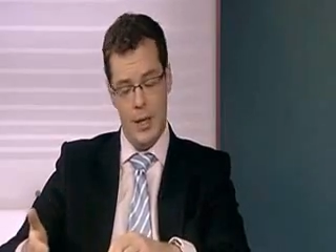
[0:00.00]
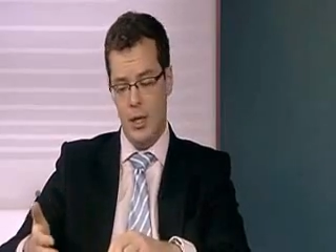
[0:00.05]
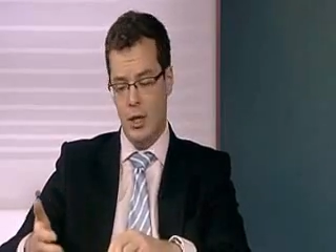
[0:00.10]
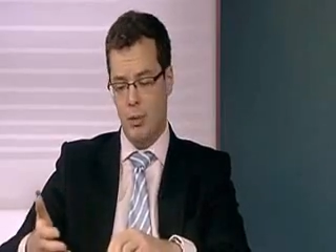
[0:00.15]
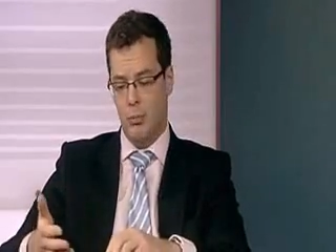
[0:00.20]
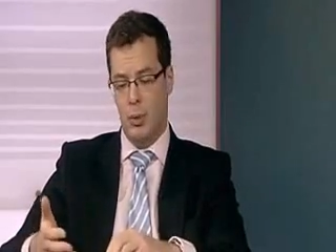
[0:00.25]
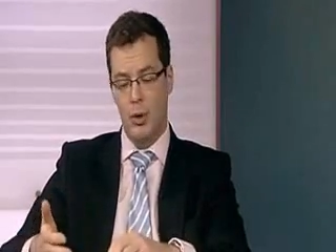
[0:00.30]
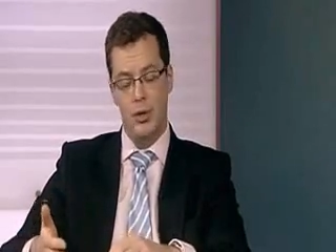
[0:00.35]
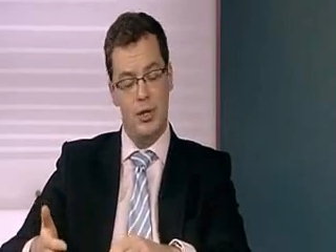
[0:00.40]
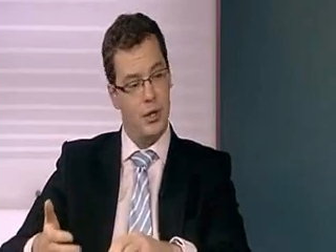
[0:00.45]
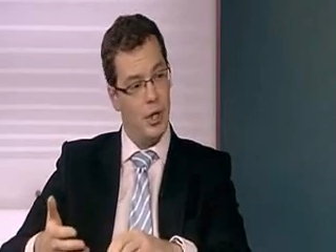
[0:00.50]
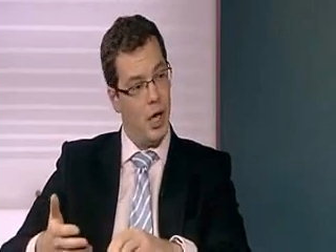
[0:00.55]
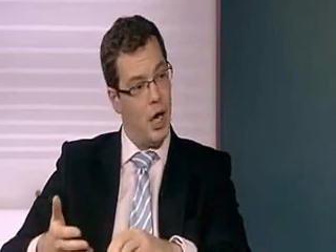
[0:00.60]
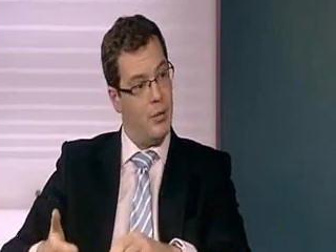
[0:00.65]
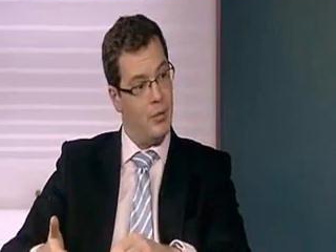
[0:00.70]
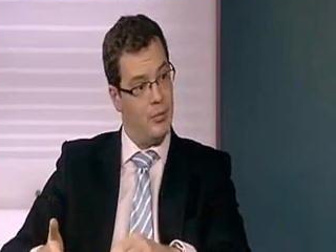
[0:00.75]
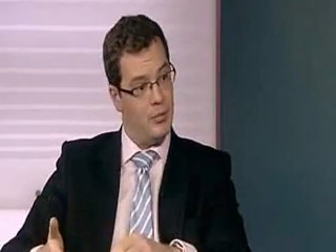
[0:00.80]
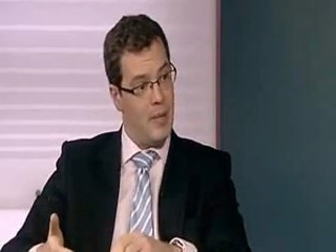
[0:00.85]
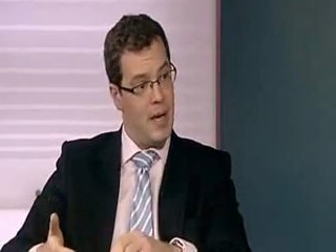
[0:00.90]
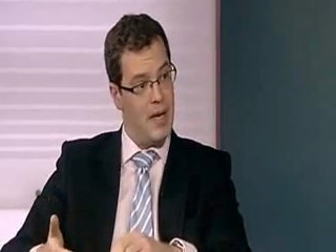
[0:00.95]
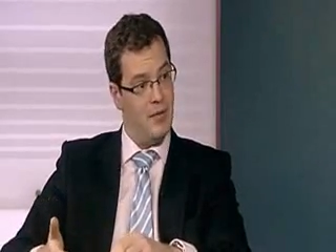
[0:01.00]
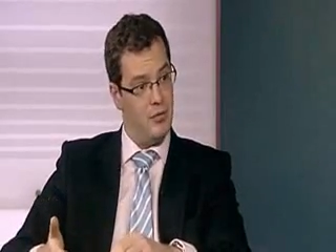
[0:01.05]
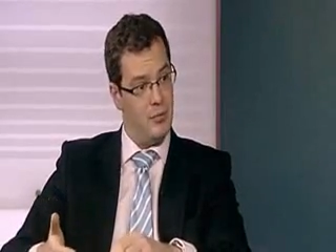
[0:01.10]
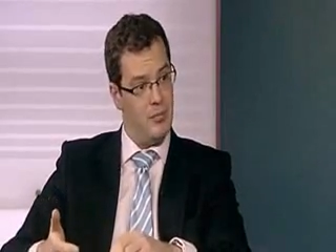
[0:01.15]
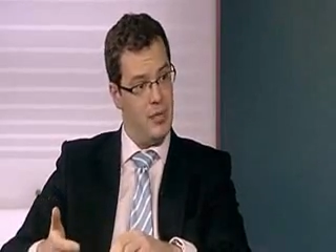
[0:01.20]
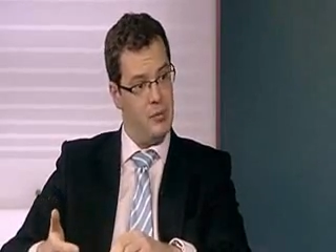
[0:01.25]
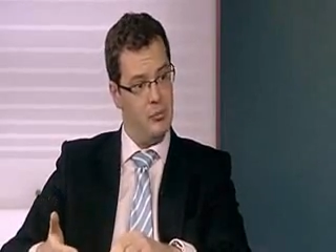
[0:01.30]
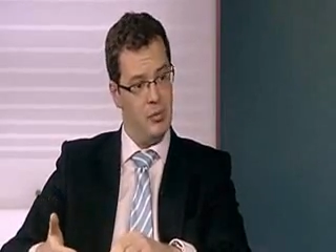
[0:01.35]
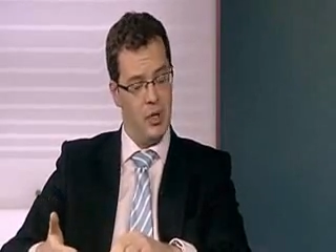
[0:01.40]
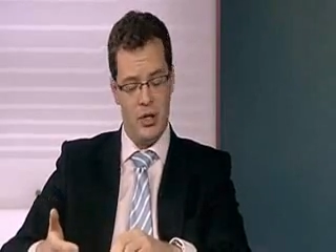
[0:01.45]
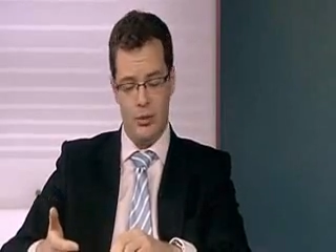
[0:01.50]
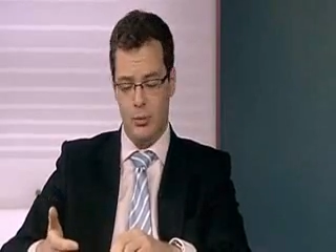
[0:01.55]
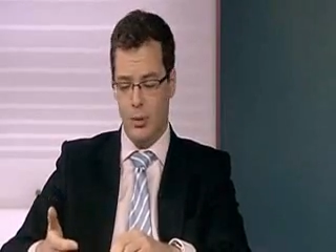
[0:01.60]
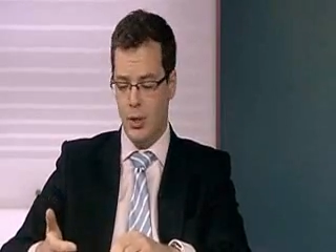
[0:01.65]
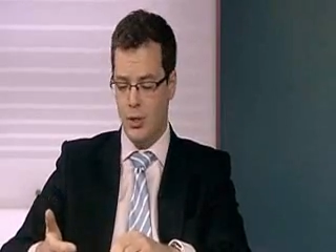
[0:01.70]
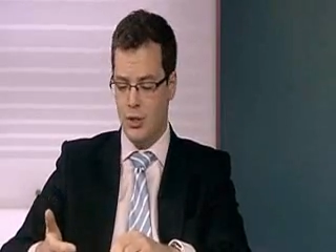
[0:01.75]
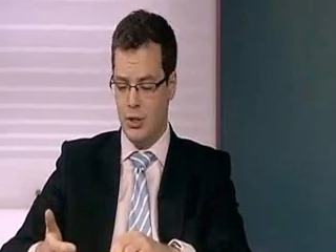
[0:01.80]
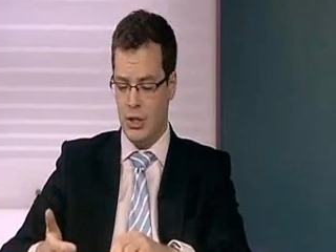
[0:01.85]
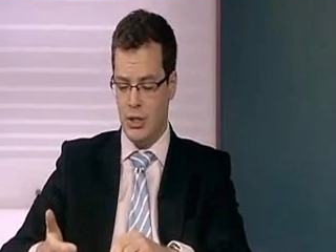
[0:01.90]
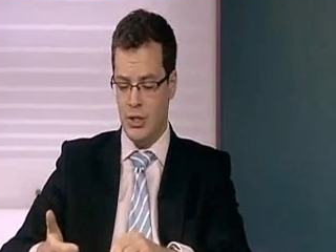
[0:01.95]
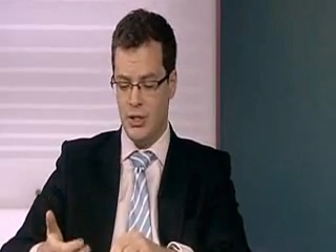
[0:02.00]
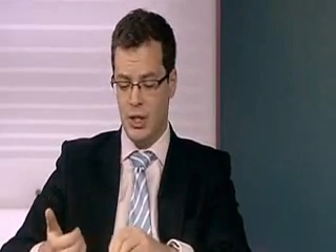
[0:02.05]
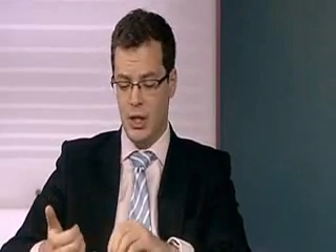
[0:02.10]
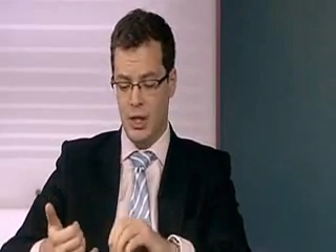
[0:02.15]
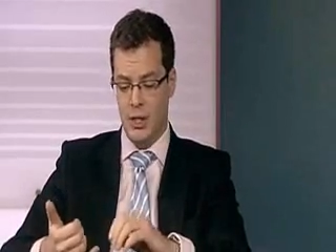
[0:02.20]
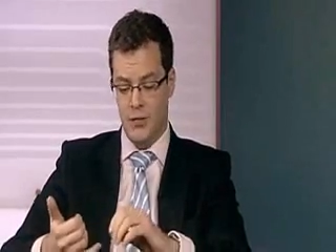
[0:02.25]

The point that I would make from Big Brother Watch is,